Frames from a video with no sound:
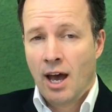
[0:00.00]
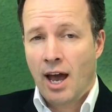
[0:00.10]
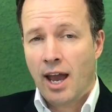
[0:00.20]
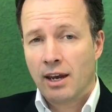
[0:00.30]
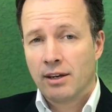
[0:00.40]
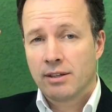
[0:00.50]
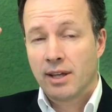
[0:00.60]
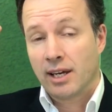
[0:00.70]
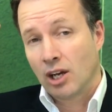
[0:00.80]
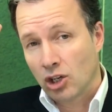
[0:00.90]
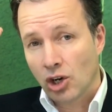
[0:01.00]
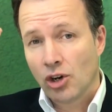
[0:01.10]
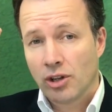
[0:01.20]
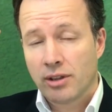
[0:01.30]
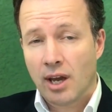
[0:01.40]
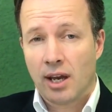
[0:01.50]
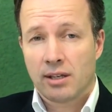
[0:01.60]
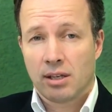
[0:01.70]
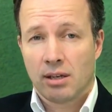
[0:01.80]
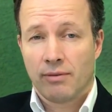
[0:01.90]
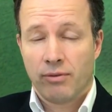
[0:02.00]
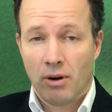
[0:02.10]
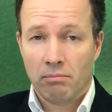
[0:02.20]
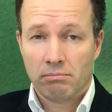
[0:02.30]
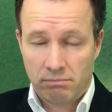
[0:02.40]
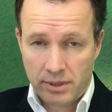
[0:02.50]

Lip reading: And they concluded that from